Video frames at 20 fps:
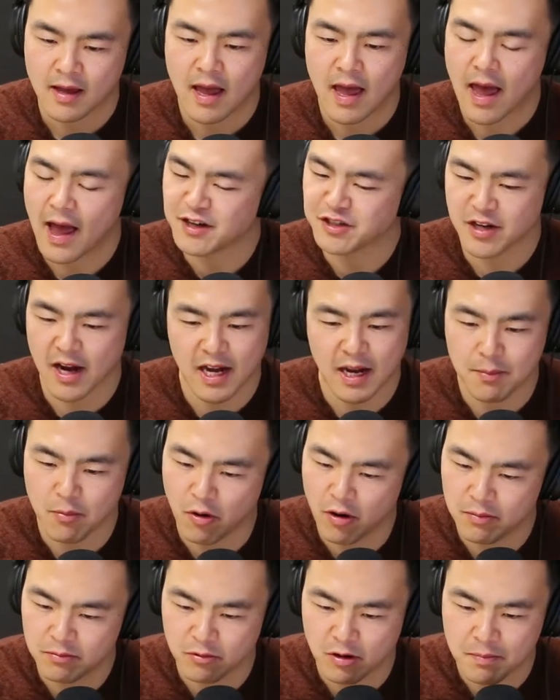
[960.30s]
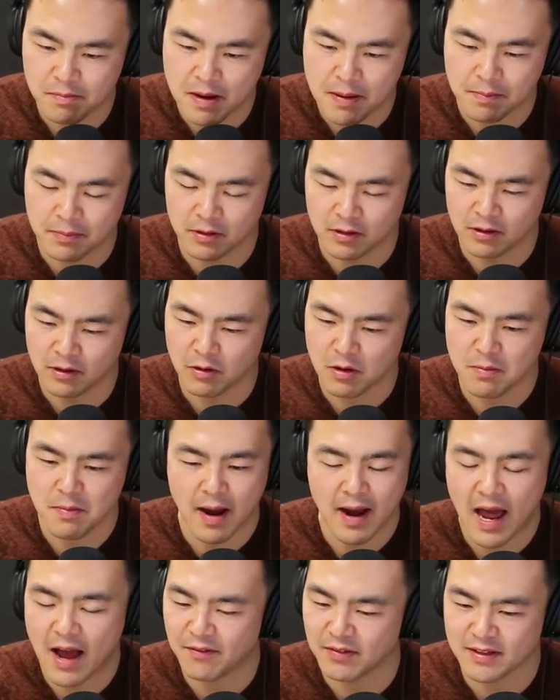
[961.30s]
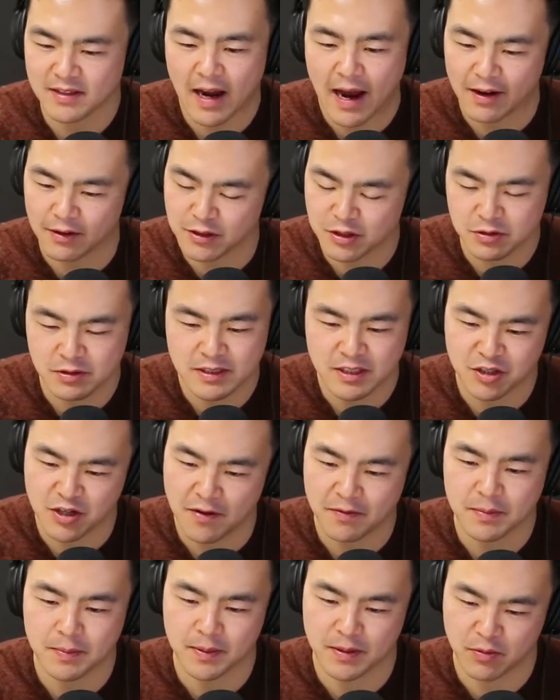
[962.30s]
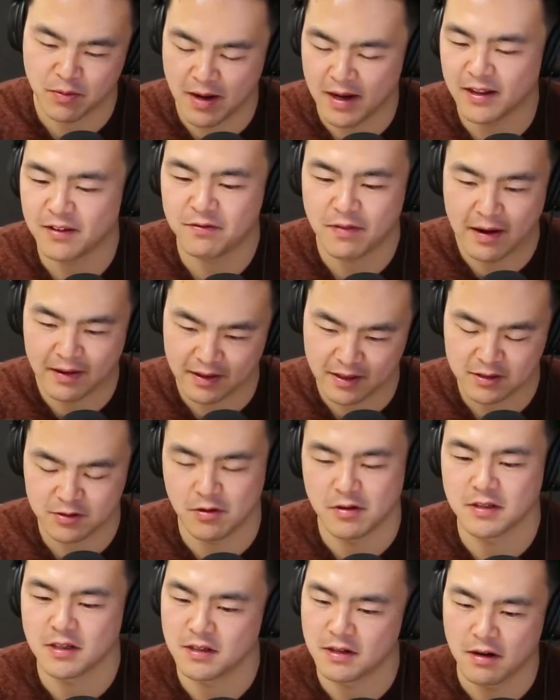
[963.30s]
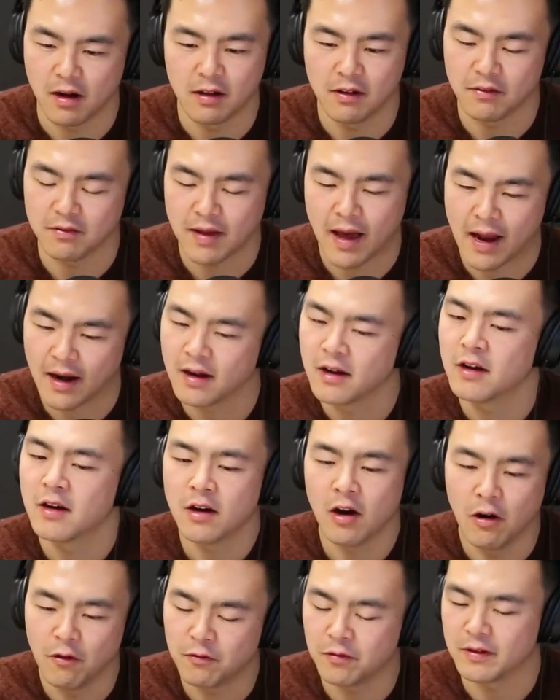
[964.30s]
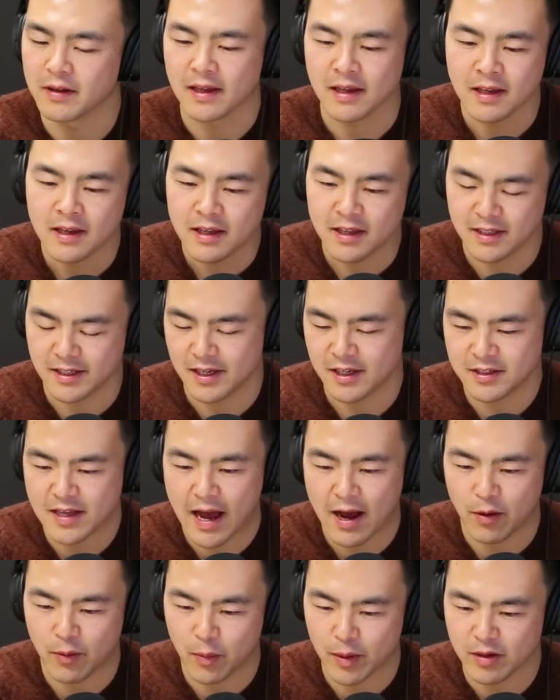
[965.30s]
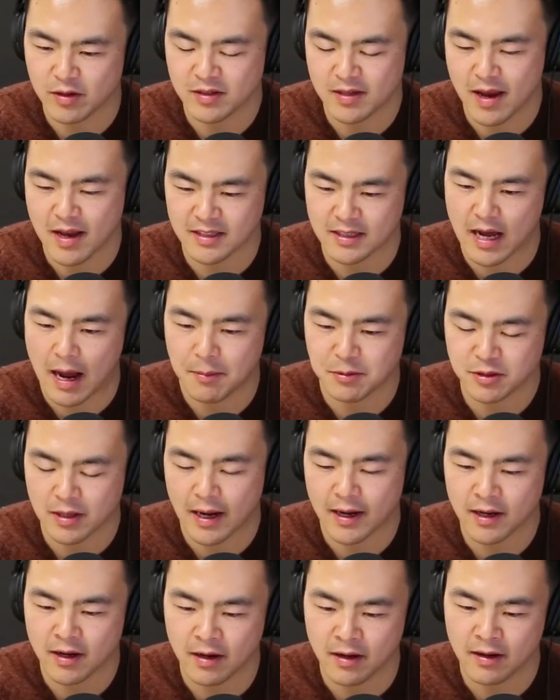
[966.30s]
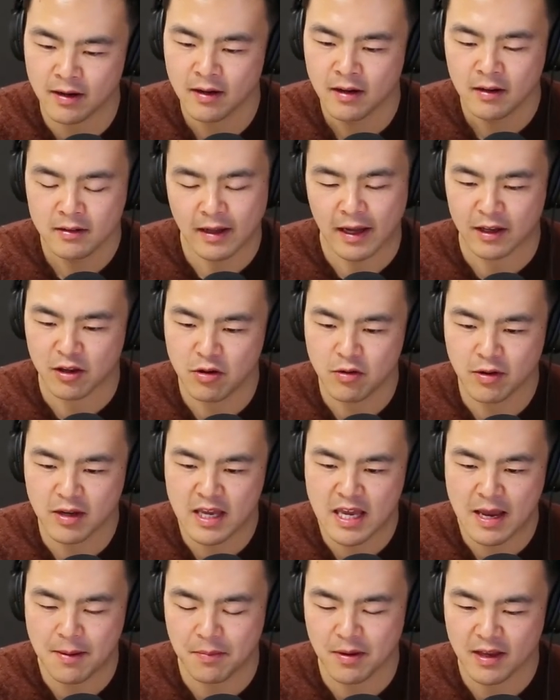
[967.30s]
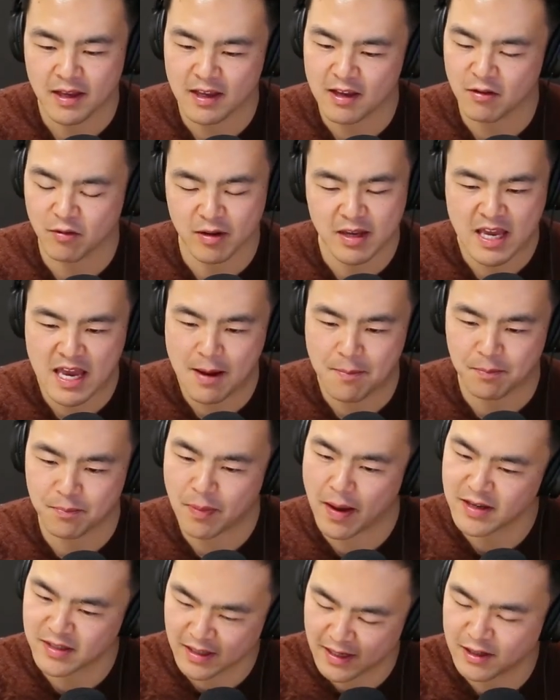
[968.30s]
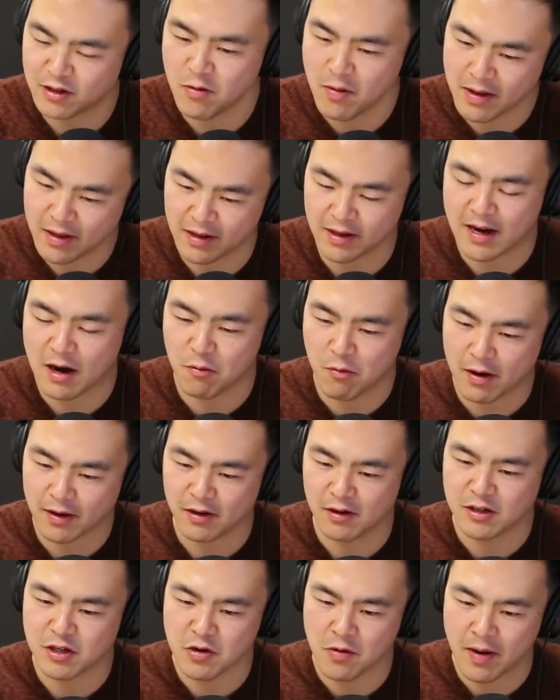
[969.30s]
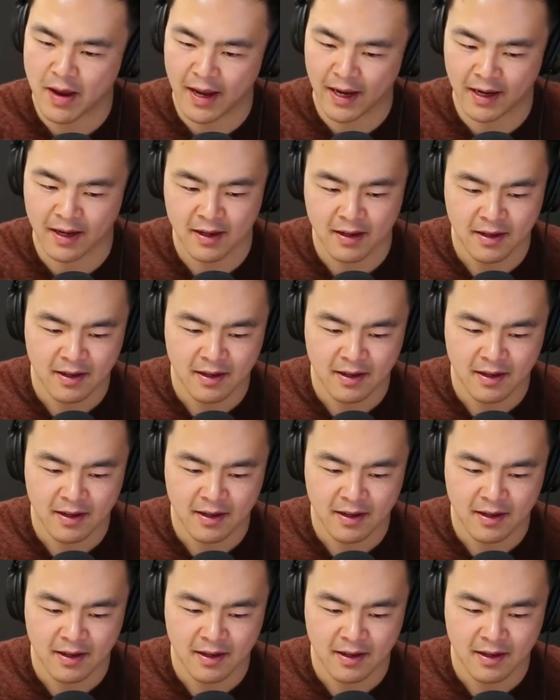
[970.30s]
educating more and more people, we might have a tidal shift between funding sources and all of that. Hopefully, is that what you see as the upside here? Like, you keep basically doing the good work you're doing,